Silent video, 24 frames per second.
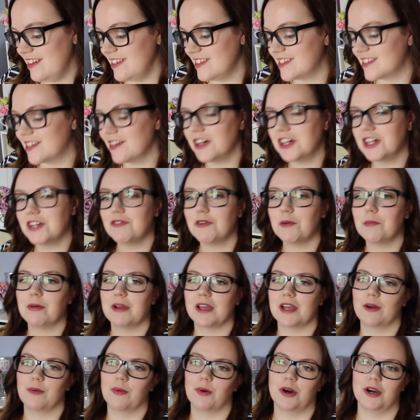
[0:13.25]
It's kind of a
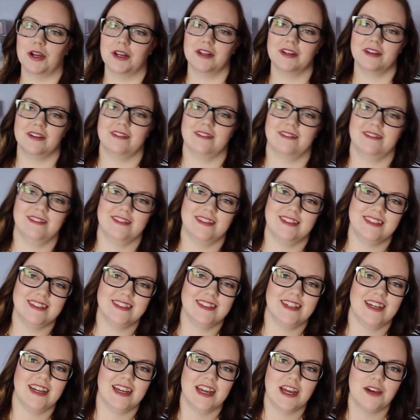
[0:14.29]
big one.
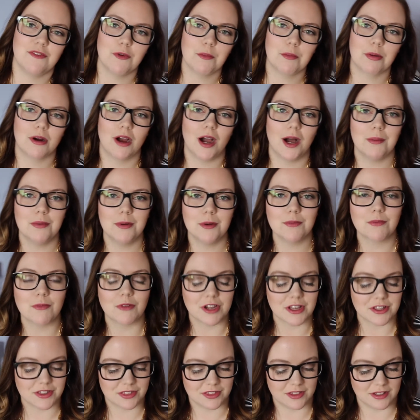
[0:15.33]
I have a problem
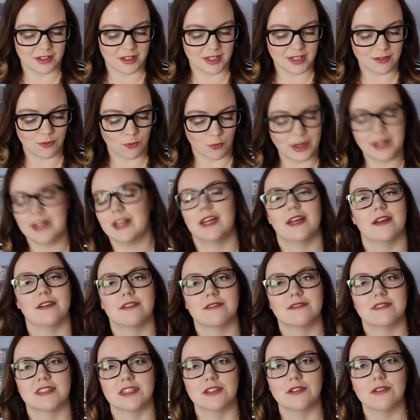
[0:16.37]
with
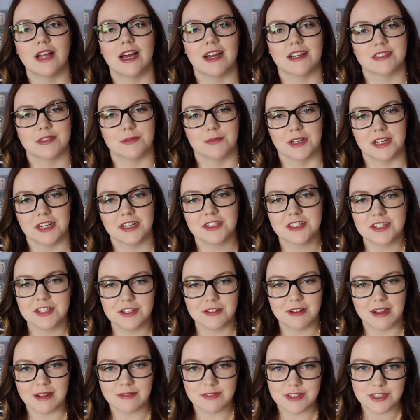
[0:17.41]
waiting till last minute to
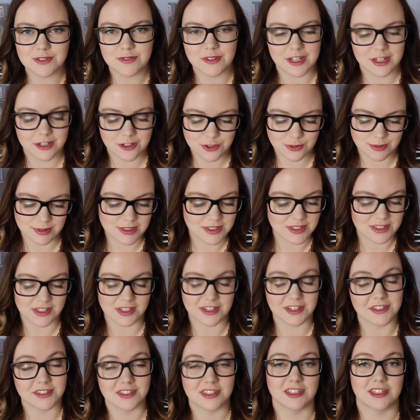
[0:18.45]
do empties videos when this
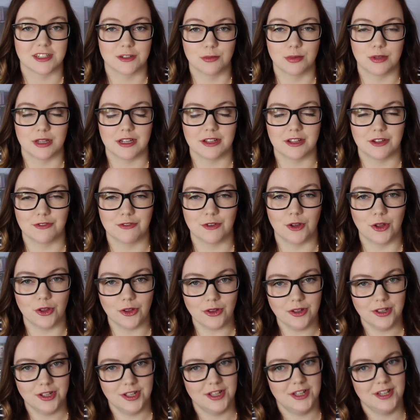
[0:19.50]
thing is like completely
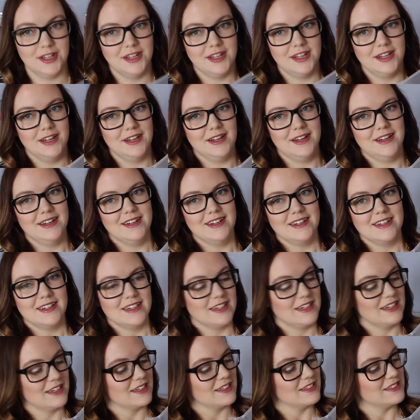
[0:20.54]
full.
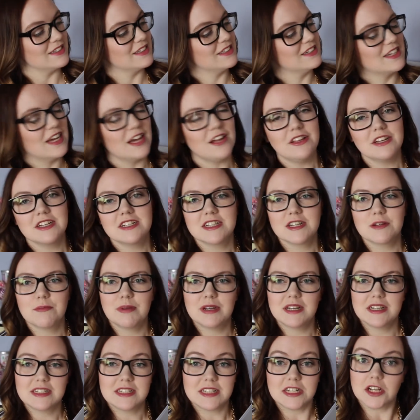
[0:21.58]
As you can tell, I did a
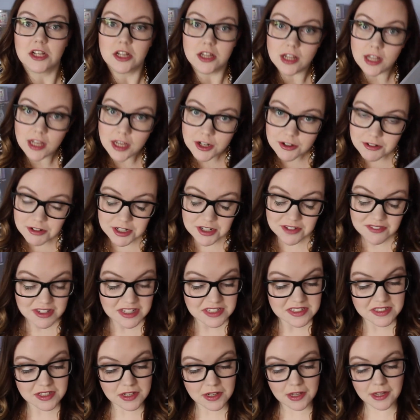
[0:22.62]
bit of decluttering
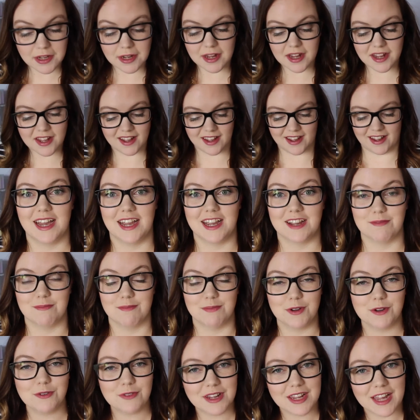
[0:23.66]
recently. I'm
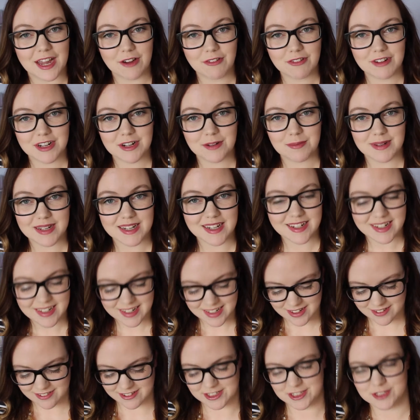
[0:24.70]
moving out in a bit,
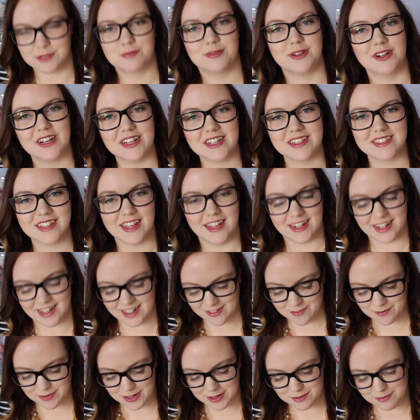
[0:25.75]
which is pretty
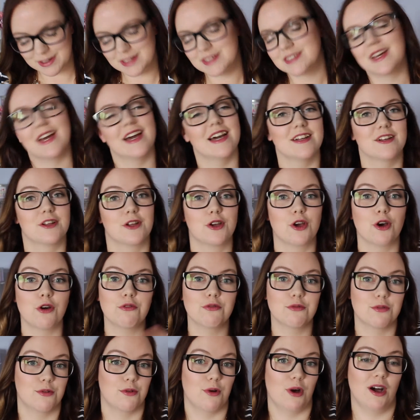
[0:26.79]
exciting, but it means I had to go
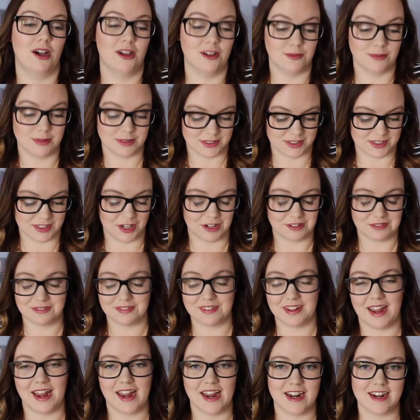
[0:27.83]
through all of my stuff
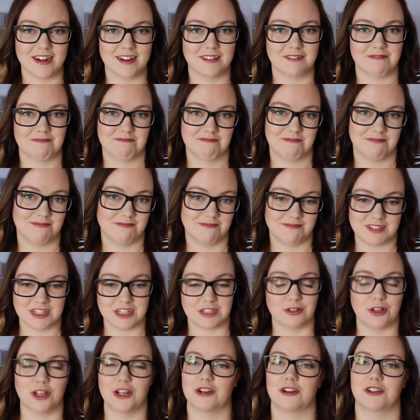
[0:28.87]
and
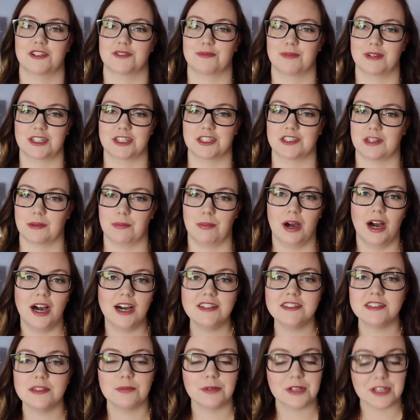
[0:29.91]
declutter as much as I
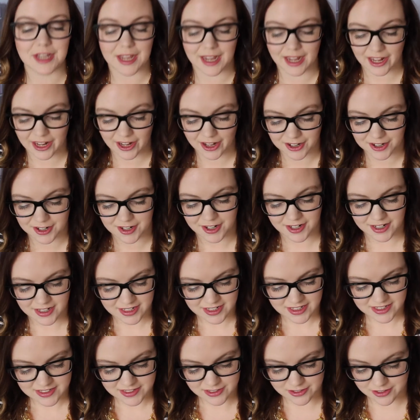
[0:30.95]
possibly can.
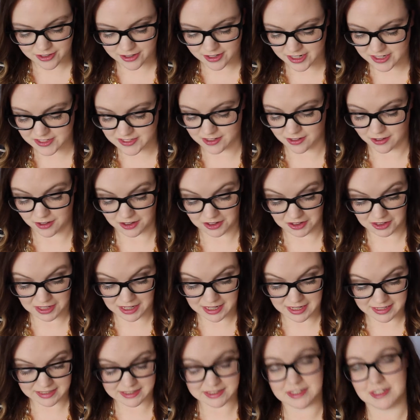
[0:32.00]
So there is a
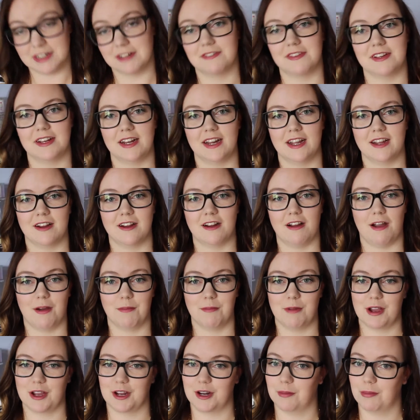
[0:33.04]
lot of stuff in here. I'm
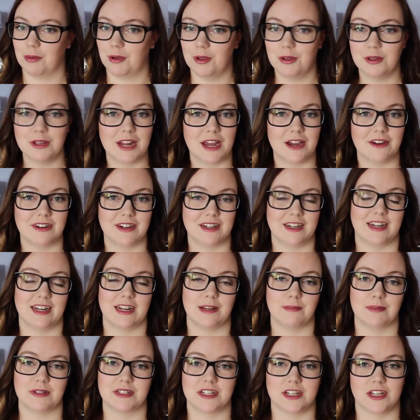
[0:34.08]
not gonna pull it out in
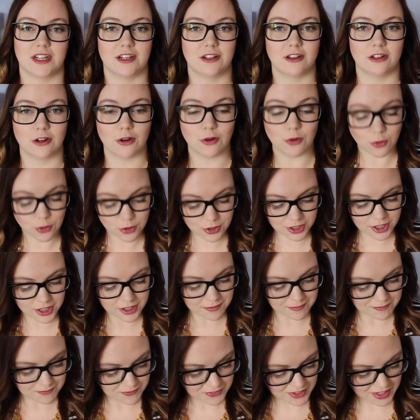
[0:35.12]
any particular
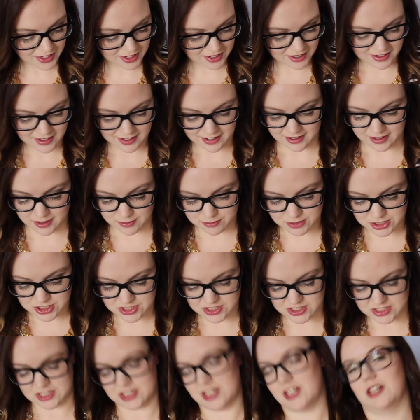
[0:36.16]
order. I'm
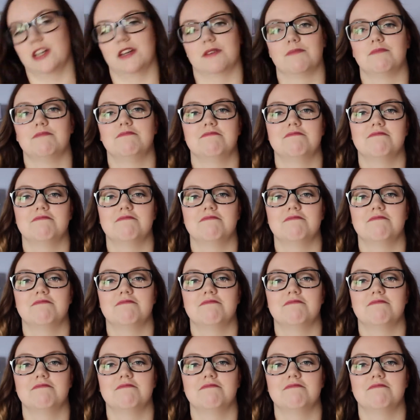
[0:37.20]
just gonna